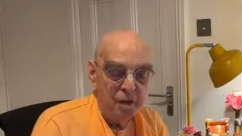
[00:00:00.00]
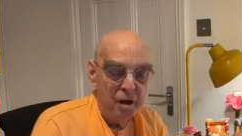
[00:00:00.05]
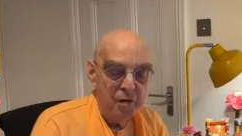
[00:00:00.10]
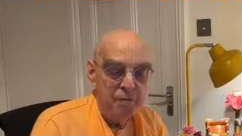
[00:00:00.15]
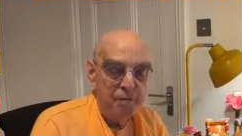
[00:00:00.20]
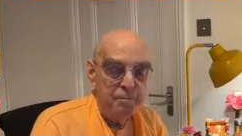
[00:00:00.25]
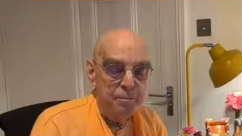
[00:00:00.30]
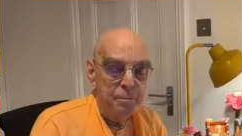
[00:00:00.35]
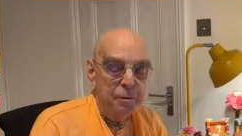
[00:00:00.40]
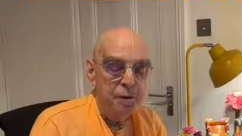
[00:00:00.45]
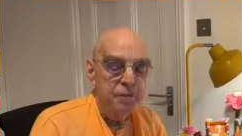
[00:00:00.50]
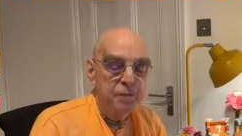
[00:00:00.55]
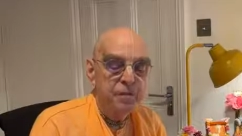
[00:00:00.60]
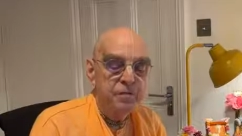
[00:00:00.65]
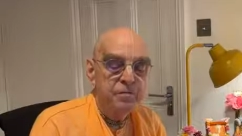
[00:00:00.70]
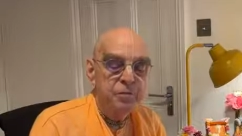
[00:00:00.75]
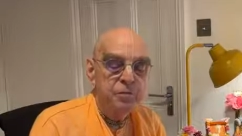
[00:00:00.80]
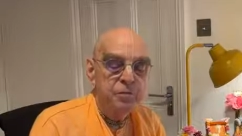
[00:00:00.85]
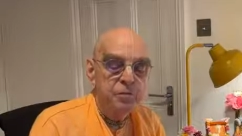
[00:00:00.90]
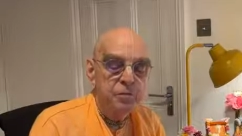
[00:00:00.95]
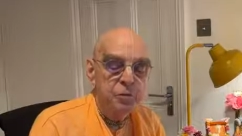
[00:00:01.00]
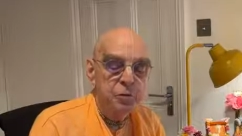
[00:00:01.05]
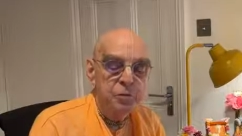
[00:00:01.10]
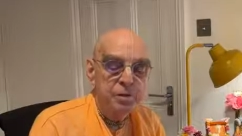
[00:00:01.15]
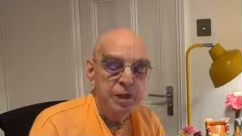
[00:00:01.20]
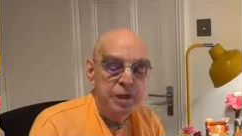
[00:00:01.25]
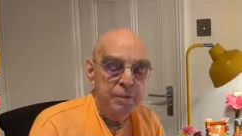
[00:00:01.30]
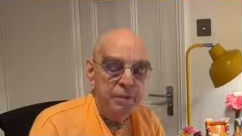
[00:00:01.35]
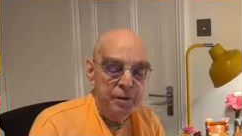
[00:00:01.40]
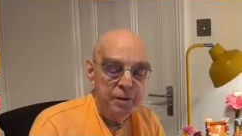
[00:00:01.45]
On the birth of the two
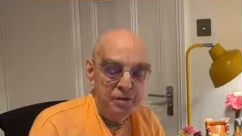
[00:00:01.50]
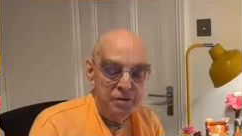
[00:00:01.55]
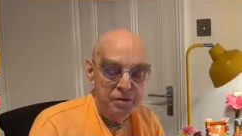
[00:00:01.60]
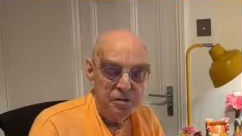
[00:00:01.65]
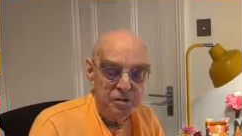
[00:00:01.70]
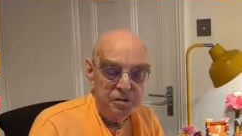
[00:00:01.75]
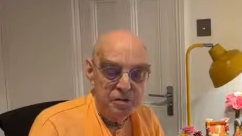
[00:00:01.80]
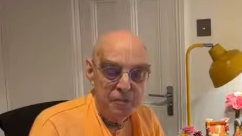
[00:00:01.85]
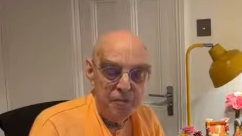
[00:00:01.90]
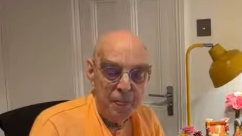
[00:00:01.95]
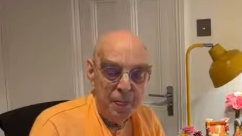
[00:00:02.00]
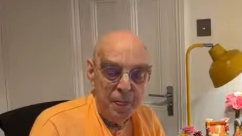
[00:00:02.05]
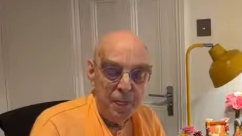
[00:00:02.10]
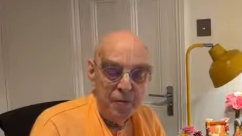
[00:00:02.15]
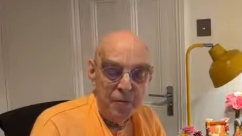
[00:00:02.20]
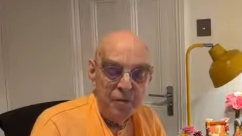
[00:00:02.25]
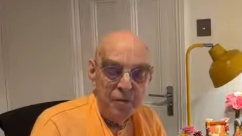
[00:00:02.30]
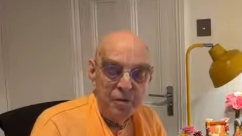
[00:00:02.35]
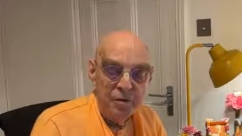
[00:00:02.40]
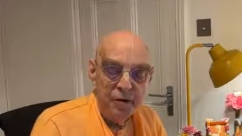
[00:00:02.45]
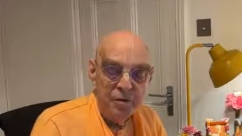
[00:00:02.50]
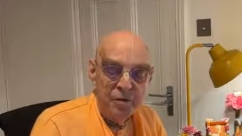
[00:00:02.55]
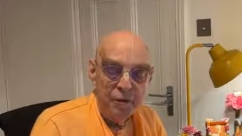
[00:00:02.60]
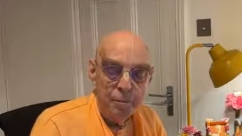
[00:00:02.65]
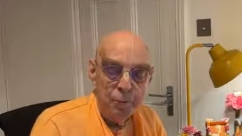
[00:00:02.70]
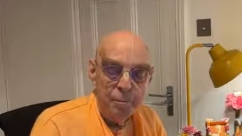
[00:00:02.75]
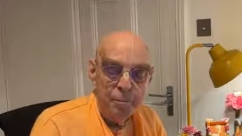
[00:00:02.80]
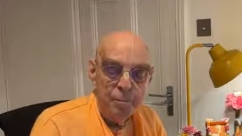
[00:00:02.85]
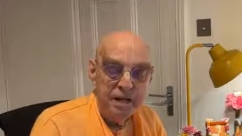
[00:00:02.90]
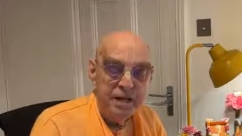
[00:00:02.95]
demons,
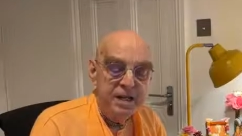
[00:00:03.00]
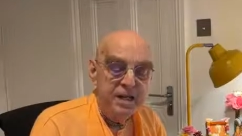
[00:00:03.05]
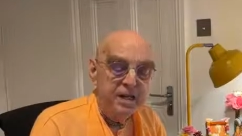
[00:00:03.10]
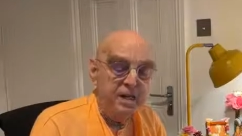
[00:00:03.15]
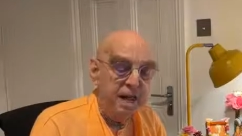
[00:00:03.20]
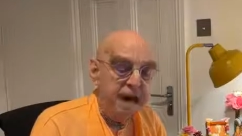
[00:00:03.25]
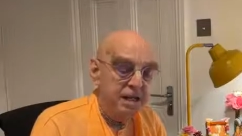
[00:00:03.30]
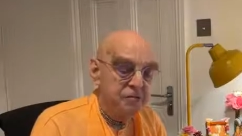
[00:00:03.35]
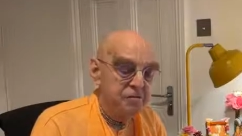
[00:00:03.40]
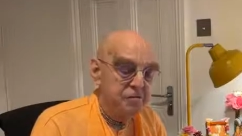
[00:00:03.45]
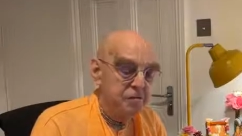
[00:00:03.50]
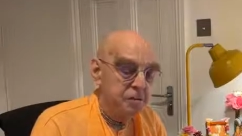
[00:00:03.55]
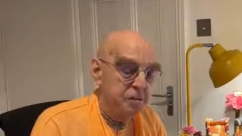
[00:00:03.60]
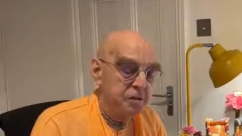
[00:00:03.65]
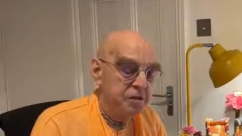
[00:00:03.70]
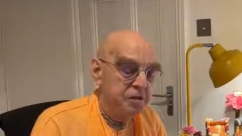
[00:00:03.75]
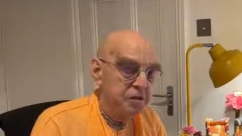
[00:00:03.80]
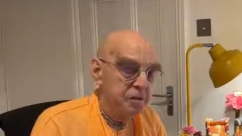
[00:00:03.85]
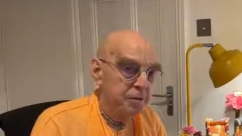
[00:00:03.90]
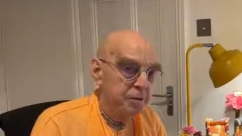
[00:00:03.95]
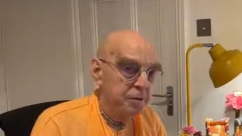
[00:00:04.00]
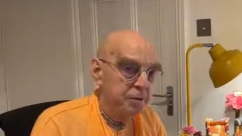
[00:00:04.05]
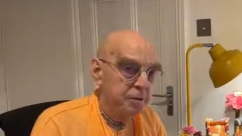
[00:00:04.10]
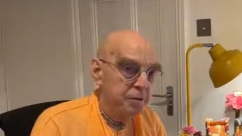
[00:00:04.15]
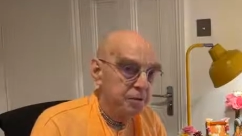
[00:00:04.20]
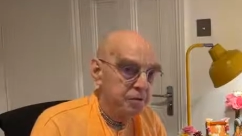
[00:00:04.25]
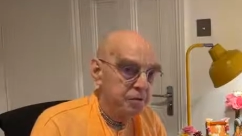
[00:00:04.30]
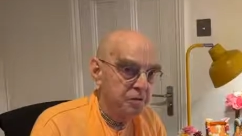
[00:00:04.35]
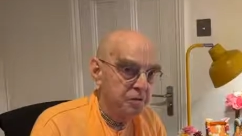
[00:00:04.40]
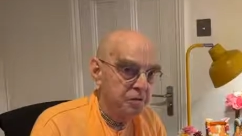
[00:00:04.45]
there were many natural
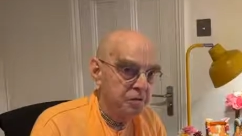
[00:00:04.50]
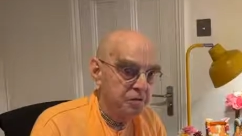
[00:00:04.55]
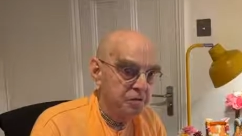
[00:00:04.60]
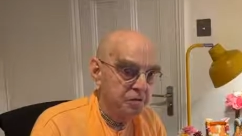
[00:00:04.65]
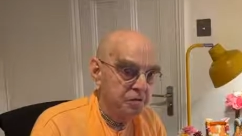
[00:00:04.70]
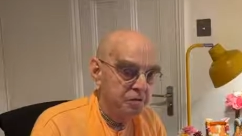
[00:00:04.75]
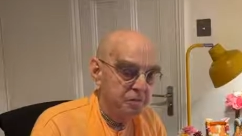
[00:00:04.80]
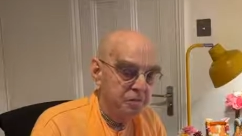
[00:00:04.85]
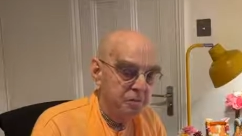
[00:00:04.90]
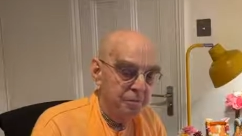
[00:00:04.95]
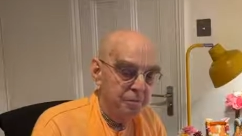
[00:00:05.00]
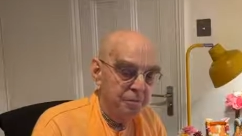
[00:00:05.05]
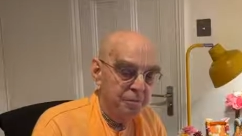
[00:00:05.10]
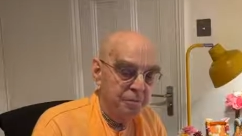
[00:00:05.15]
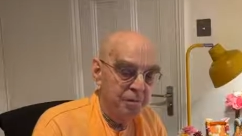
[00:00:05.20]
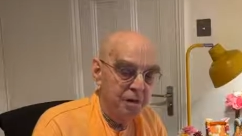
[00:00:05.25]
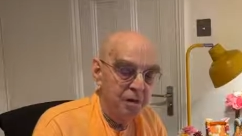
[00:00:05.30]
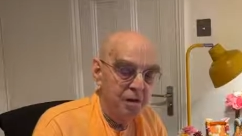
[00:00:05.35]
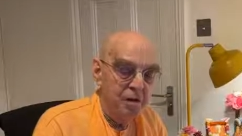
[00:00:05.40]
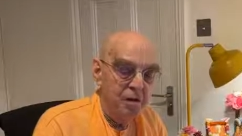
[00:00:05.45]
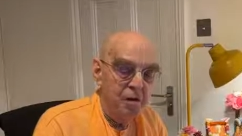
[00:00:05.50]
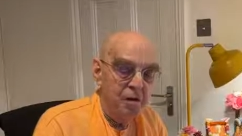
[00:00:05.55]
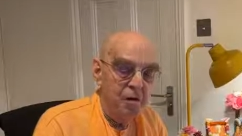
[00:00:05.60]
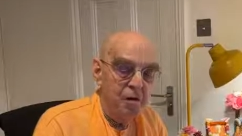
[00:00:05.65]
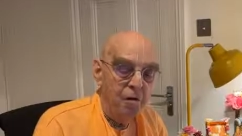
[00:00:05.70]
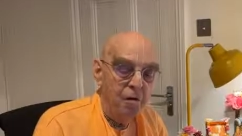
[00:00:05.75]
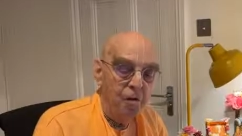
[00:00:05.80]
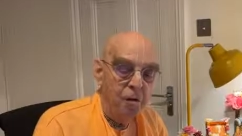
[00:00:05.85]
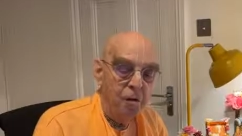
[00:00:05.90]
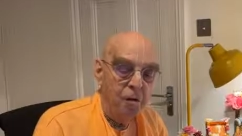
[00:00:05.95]
disturbances,
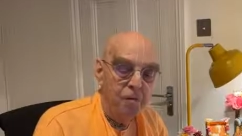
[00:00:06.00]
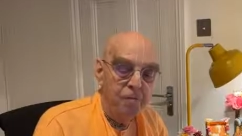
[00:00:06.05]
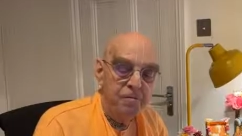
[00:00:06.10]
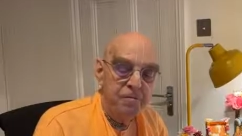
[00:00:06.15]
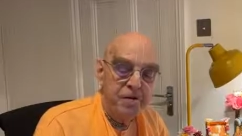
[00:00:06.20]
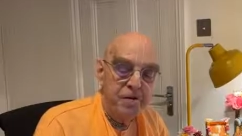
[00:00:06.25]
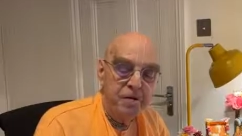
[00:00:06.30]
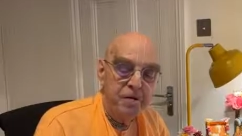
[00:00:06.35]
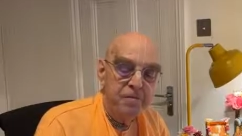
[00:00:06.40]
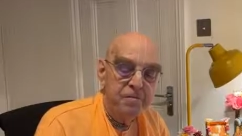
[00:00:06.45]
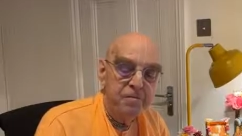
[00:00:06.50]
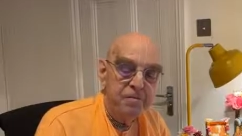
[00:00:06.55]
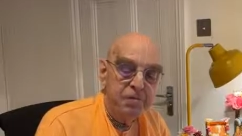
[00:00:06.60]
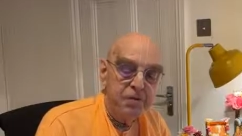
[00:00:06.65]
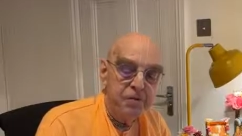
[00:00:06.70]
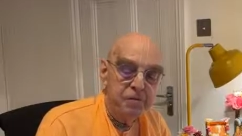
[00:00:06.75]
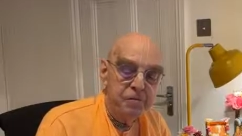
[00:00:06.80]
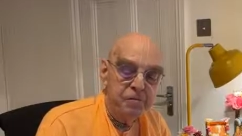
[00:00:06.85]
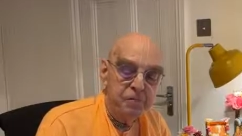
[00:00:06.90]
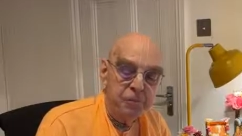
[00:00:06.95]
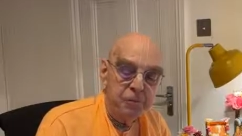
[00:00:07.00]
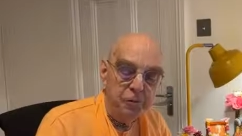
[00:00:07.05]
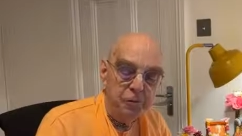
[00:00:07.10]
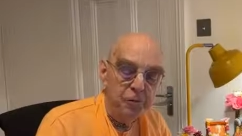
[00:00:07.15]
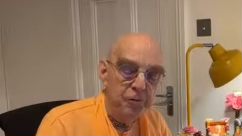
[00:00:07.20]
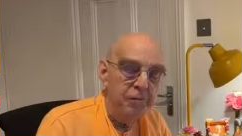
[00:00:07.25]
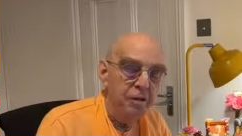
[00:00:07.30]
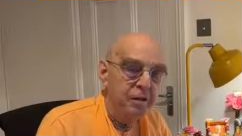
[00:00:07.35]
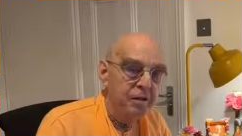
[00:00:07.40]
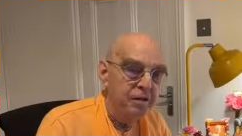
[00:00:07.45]
all very
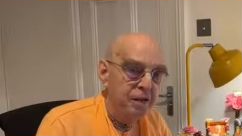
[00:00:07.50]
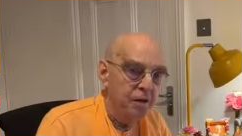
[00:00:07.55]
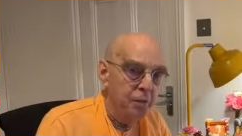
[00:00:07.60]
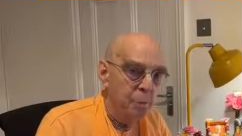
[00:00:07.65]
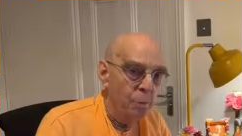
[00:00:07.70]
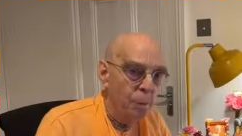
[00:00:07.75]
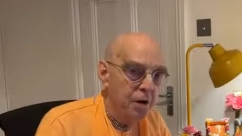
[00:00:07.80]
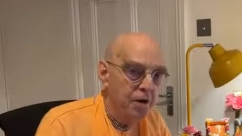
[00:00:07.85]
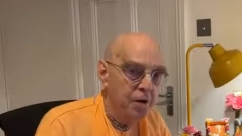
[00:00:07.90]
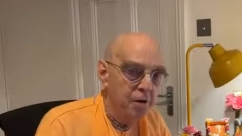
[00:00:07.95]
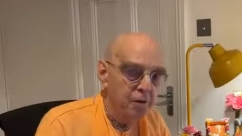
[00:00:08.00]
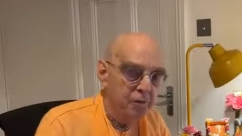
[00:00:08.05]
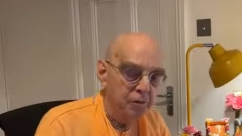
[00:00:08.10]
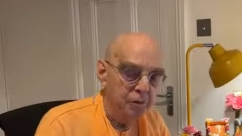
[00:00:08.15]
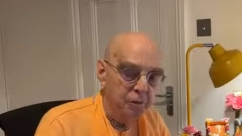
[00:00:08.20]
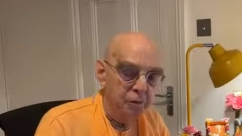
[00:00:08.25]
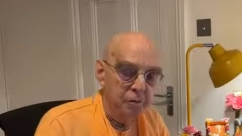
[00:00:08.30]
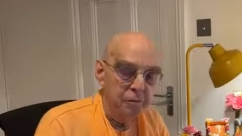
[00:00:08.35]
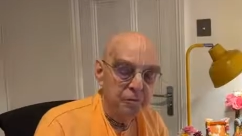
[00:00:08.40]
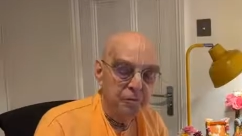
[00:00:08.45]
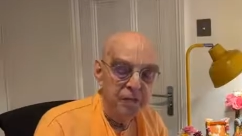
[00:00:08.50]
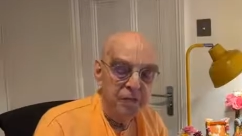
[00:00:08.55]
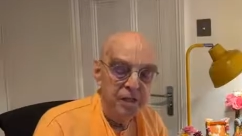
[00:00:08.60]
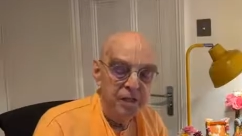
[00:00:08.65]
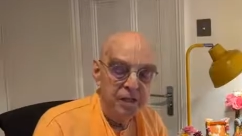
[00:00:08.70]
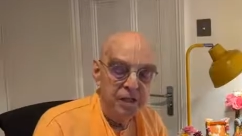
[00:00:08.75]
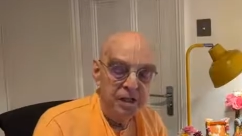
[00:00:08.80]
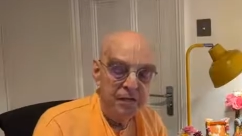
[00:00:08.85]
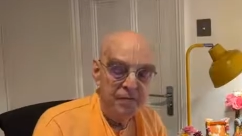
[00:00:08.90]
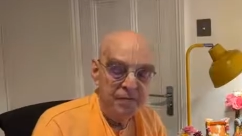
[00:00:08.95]
fearful and wonderful
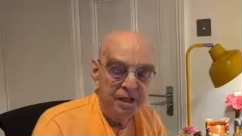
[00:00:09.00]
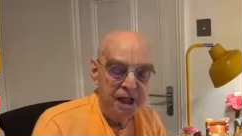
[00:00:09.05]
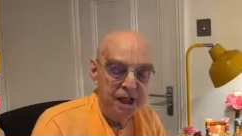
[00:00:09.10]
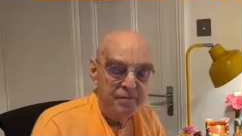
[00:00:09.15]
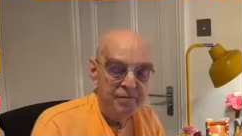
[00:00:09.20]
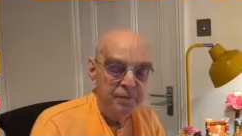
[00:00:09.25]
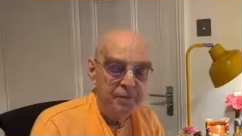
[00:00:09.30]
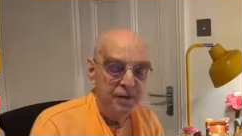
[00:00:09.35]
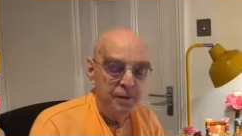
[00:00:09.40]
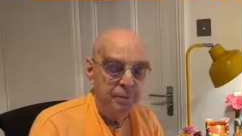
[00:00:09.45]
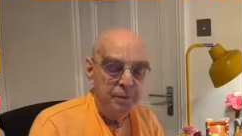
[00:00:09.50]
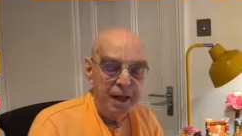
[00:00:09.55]
in the heavenly